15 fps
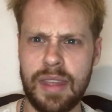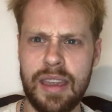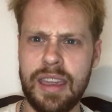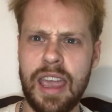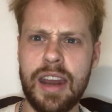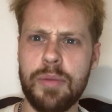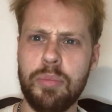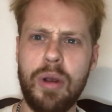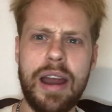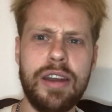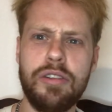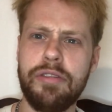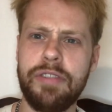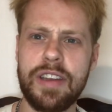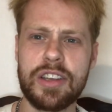getting a brand
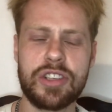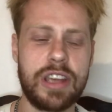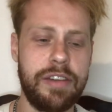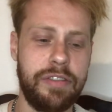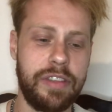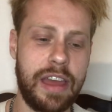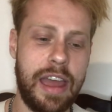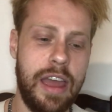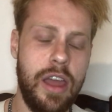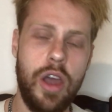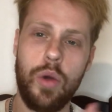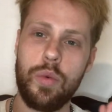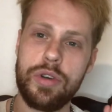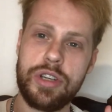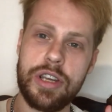new figure set for that,
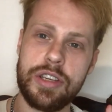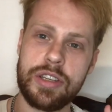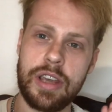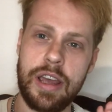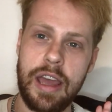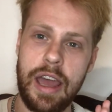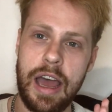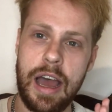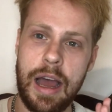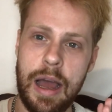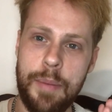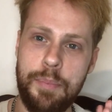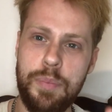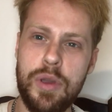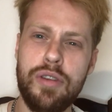which is
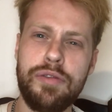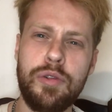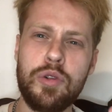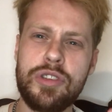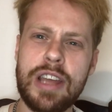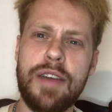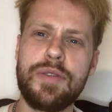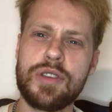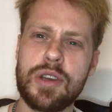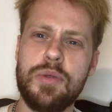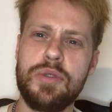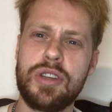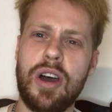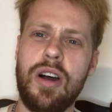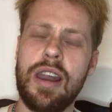a beautiful Death
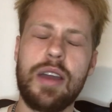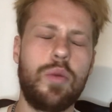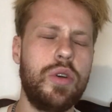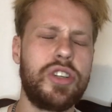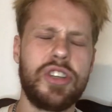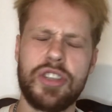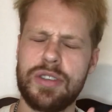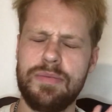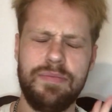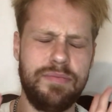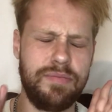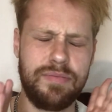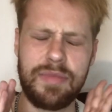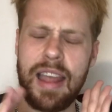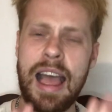Zone Dalek, which is
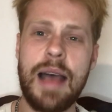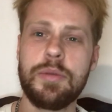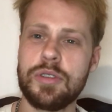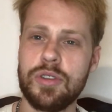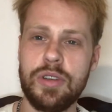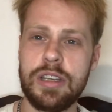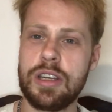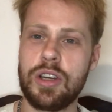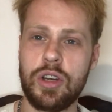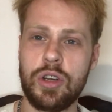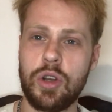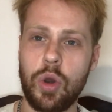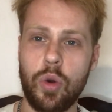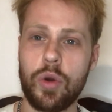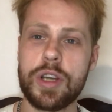absolutely
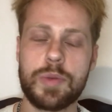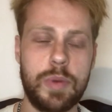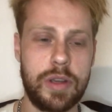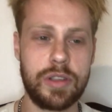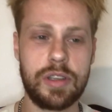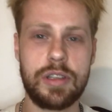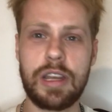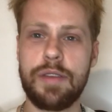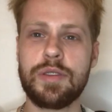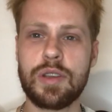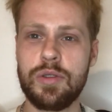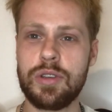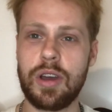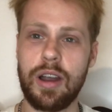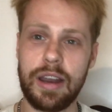glorious because the Death
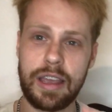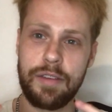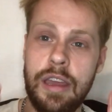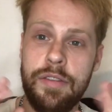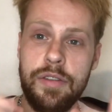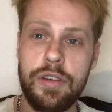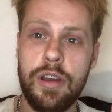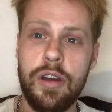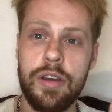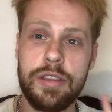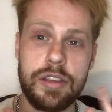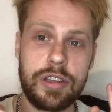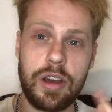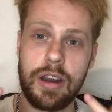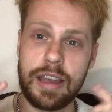Zone Dalek, if you know it,
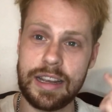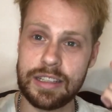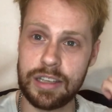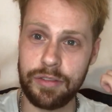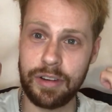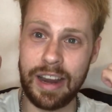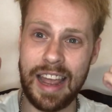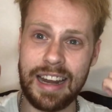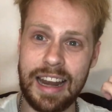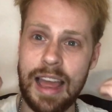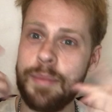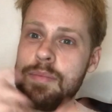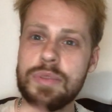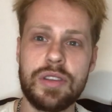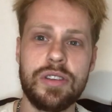the Dalek has different
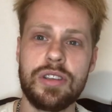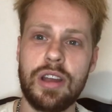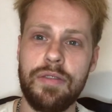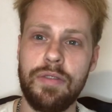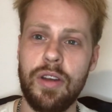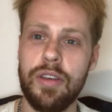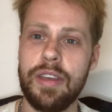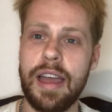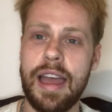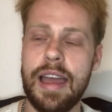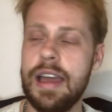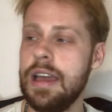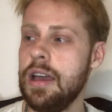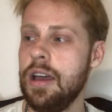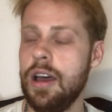headlamps and stuff like that,
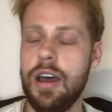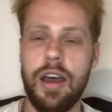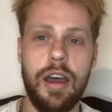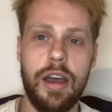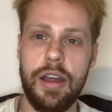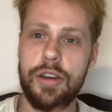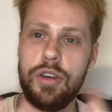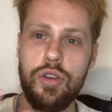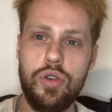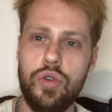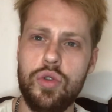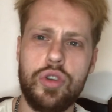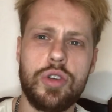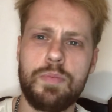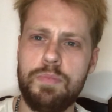a
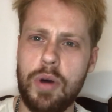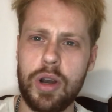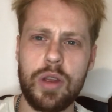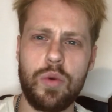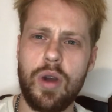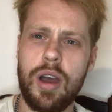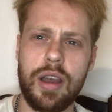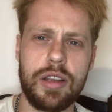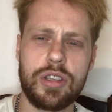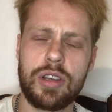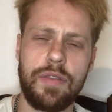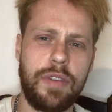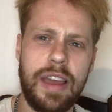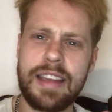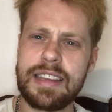new just bodywork and
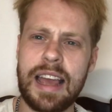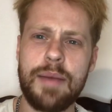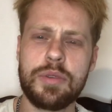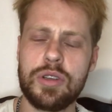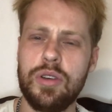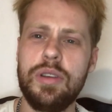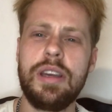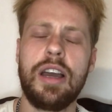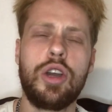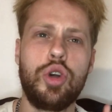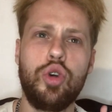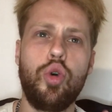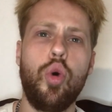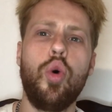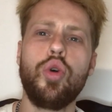stuff like that. It's absolutely a
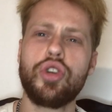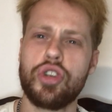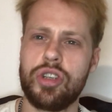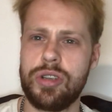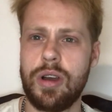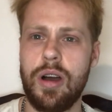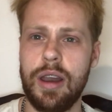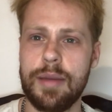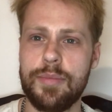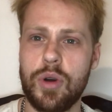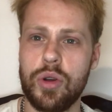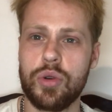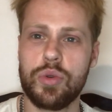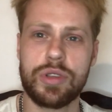gorgeous Dalek model.